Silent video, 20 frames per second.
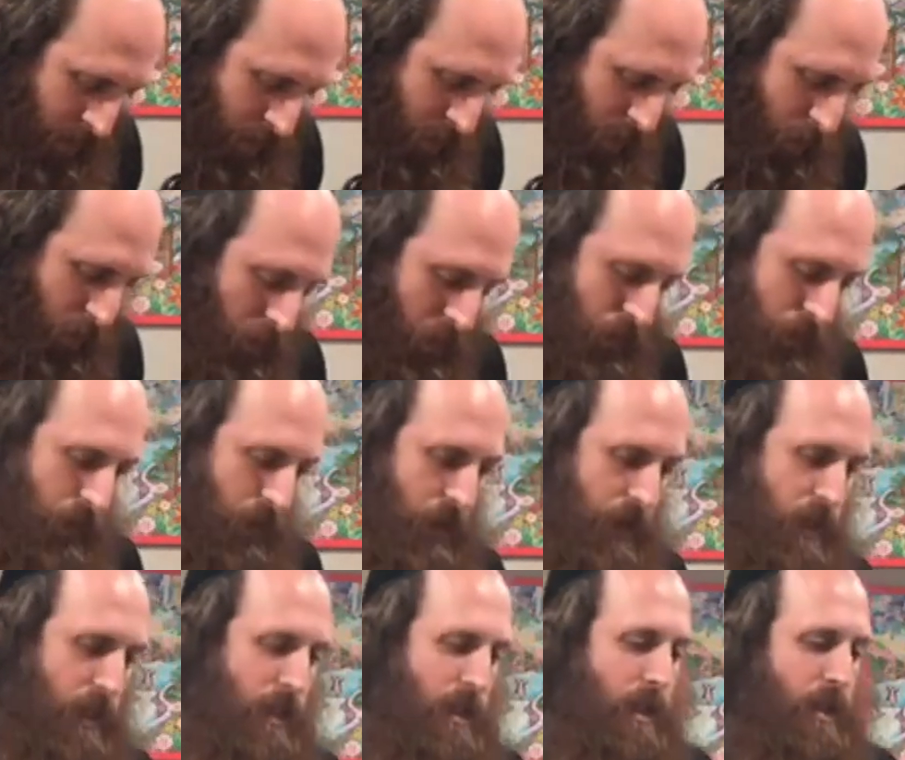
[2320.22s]
Oh,
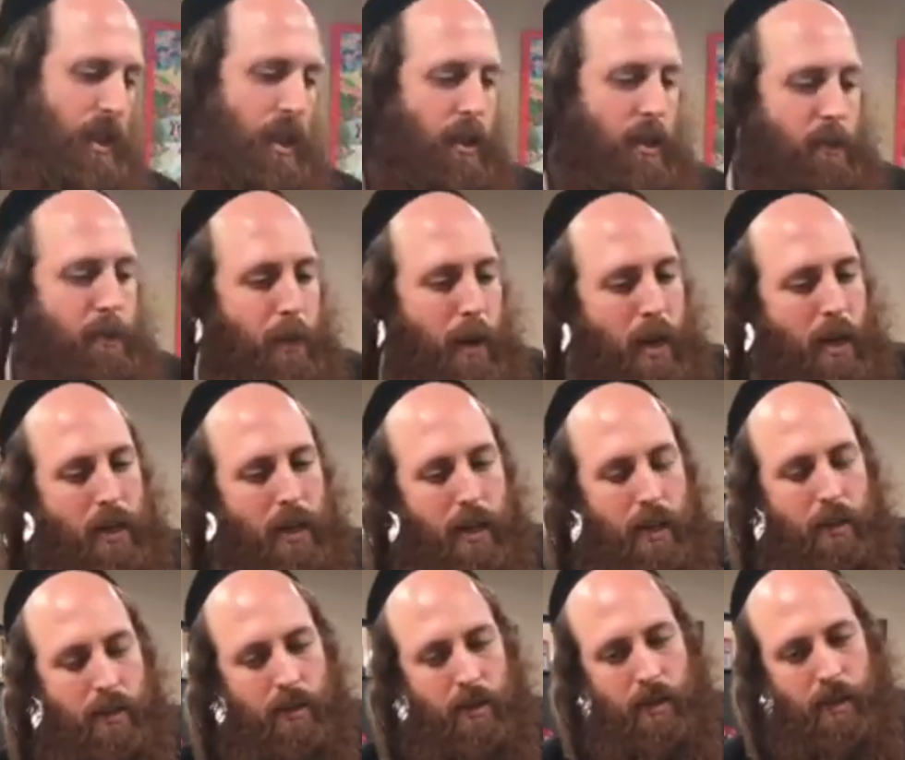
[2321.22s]
this is another
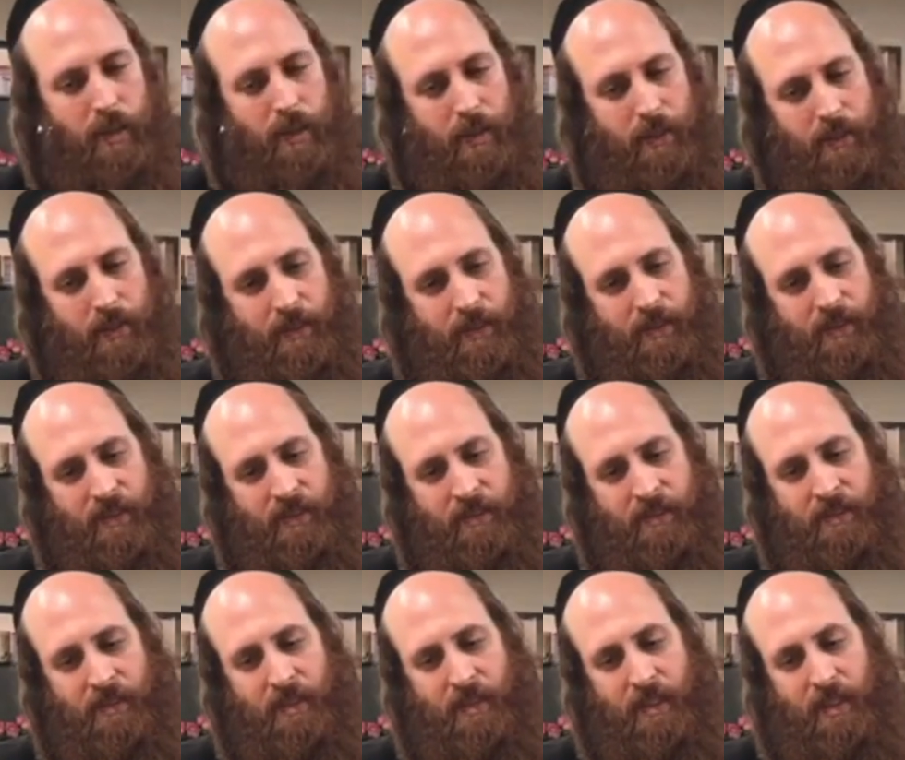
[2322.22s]
pocket.
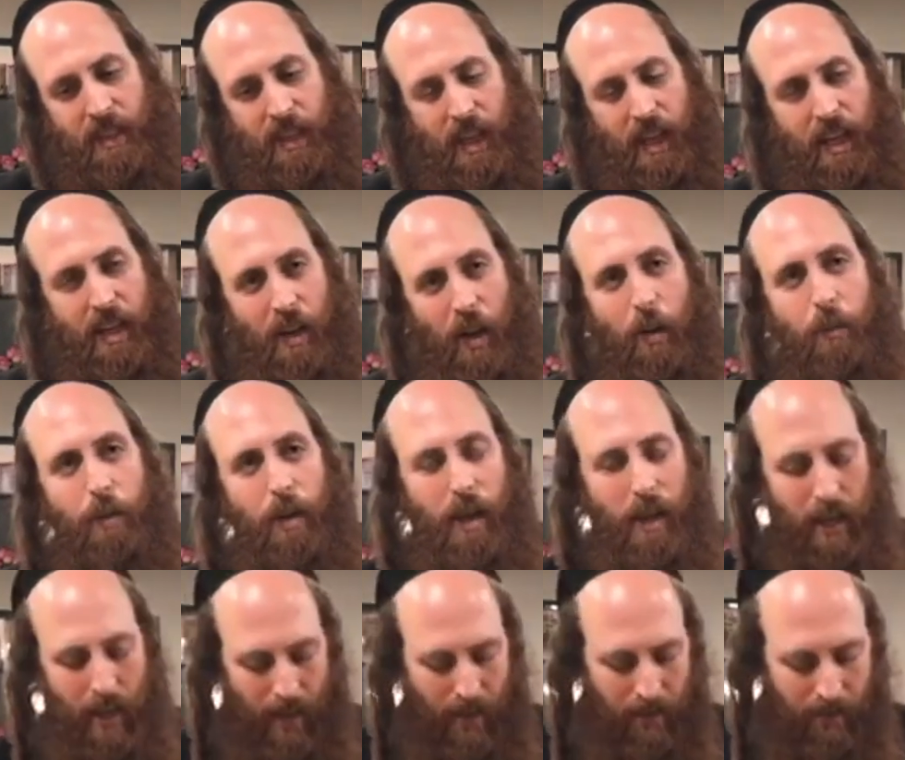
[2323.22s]
Yeah, no, but
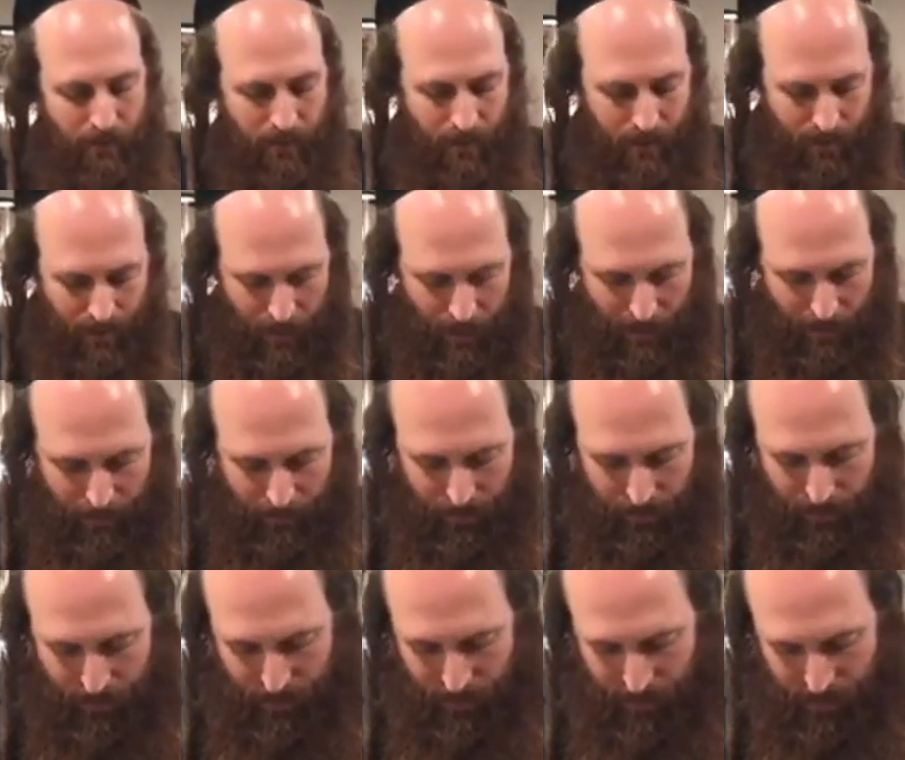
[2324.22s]
I have it, I have
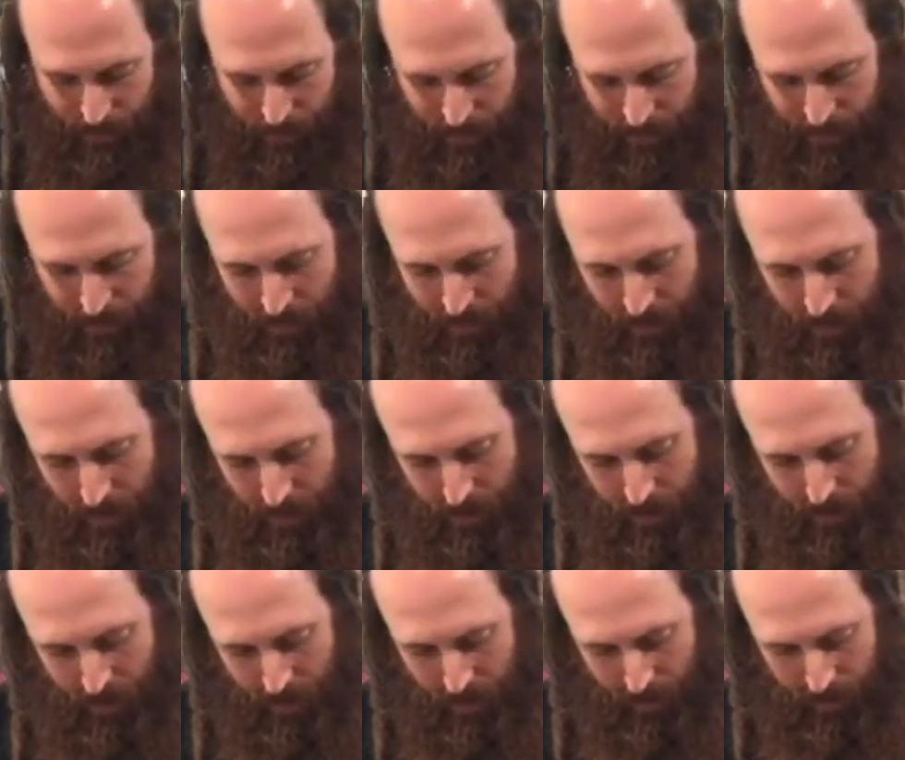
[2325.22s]
it.
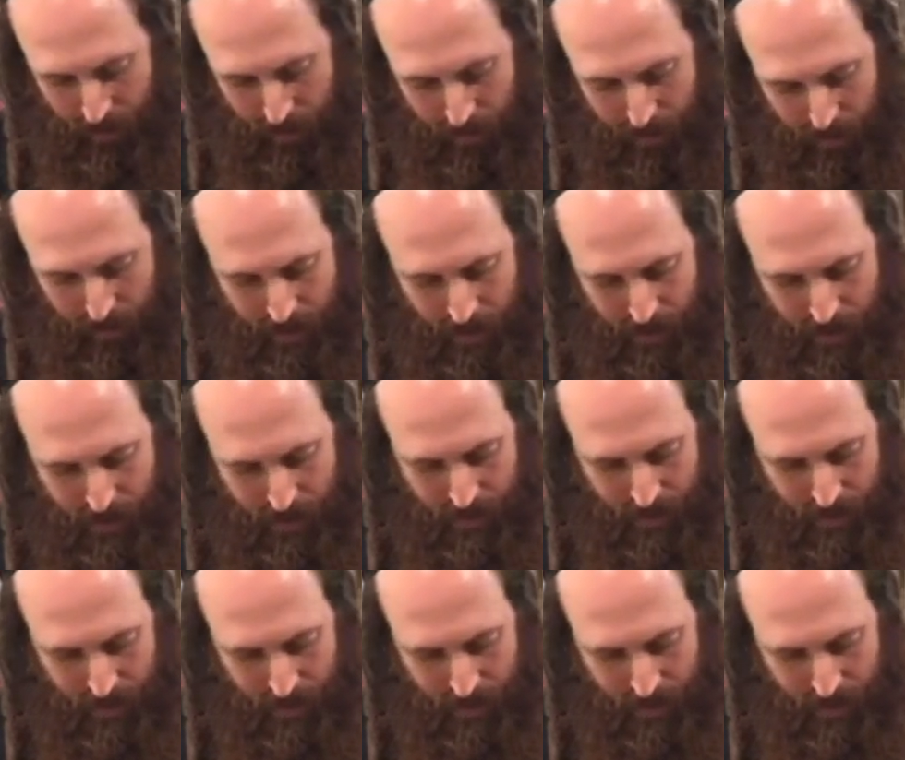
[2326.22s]
Here it is.